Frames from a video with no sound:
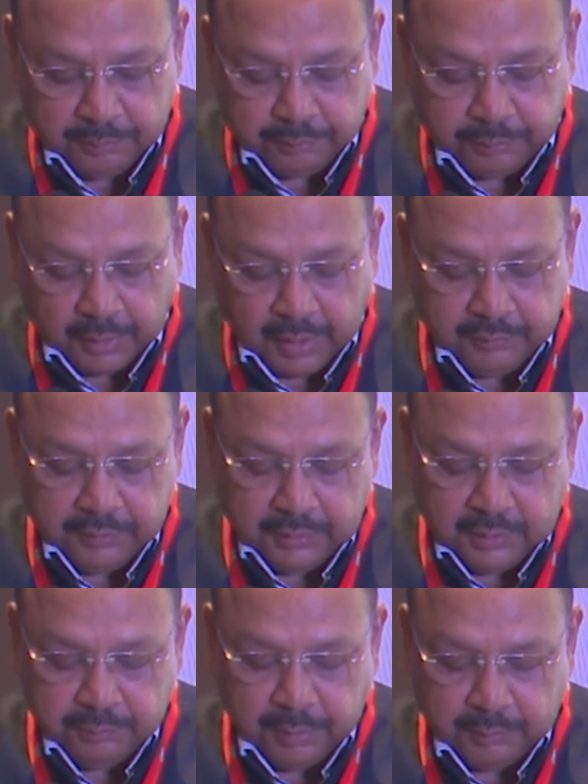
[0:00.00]
Private
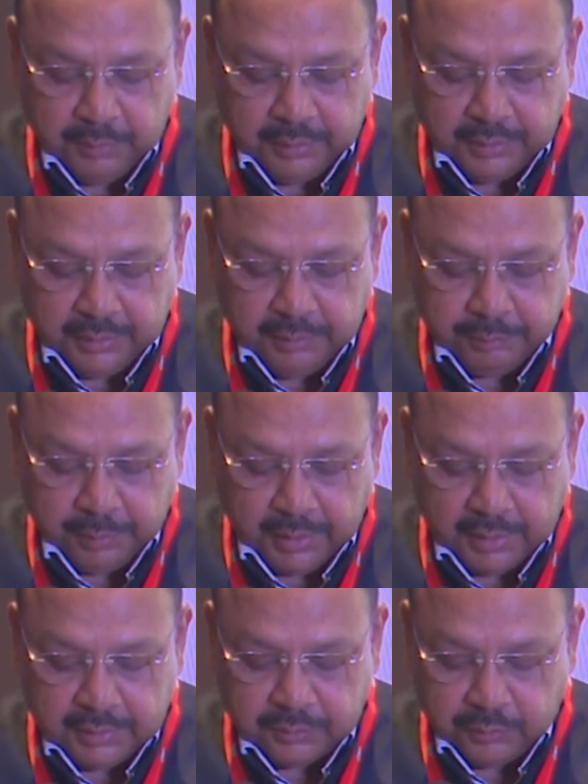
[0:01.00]
and public key
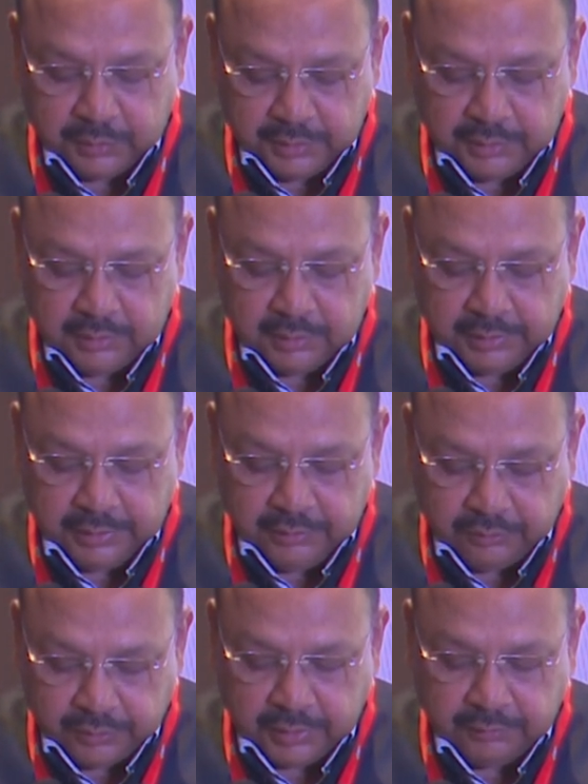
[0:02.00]
pairs within the
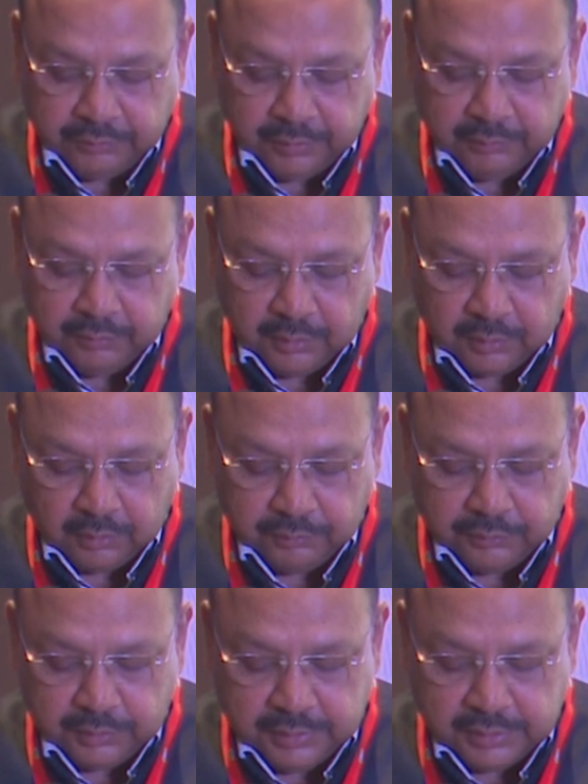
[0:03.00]
intricate framework
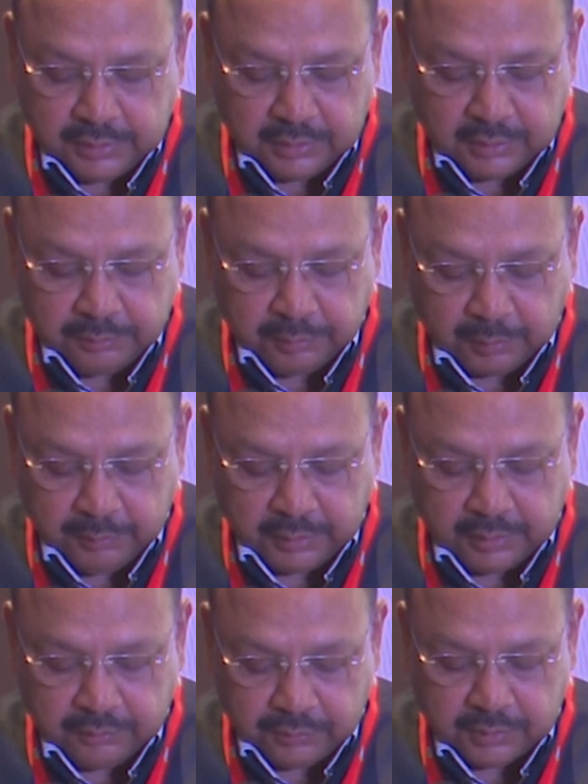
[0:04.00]
of digital public
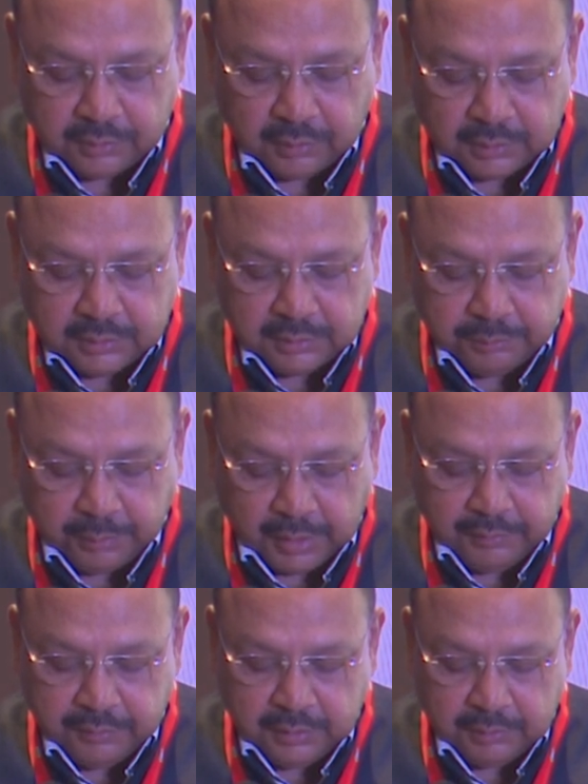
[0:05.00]
infrastructure,
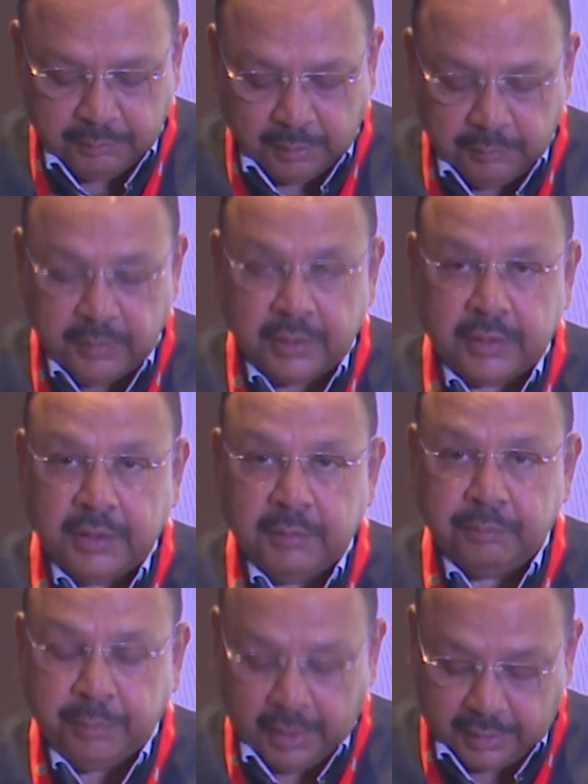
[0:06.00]
private and public key
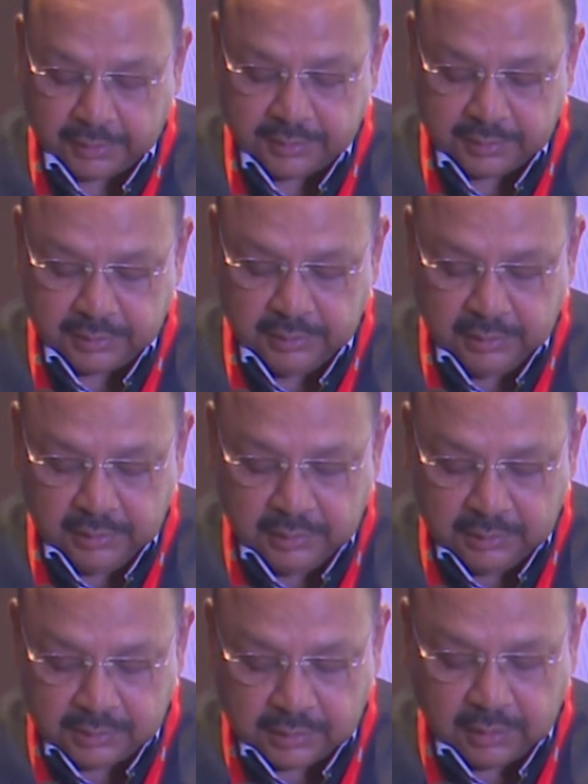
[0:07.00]
pairs
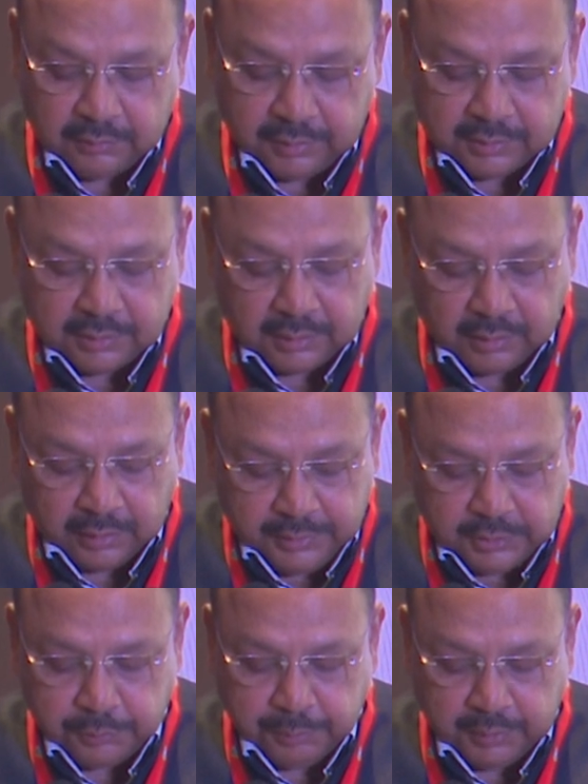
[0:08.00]
serve as the
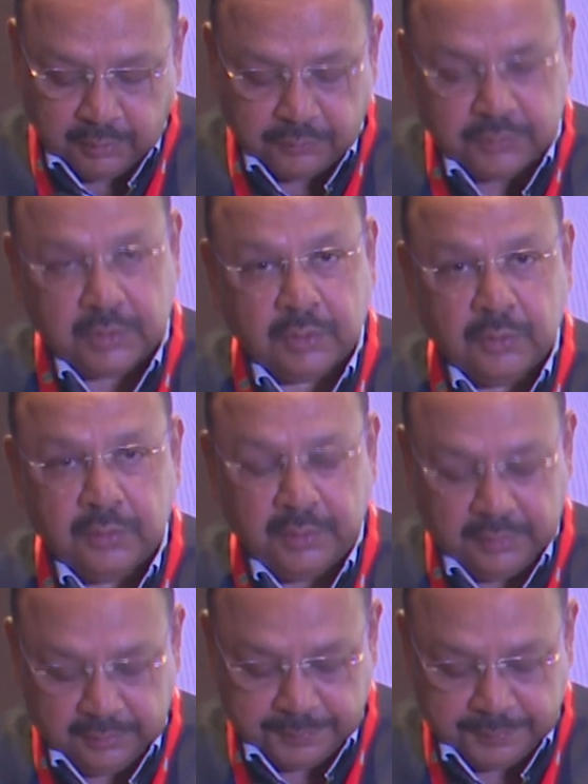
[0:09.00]
linchpin of security.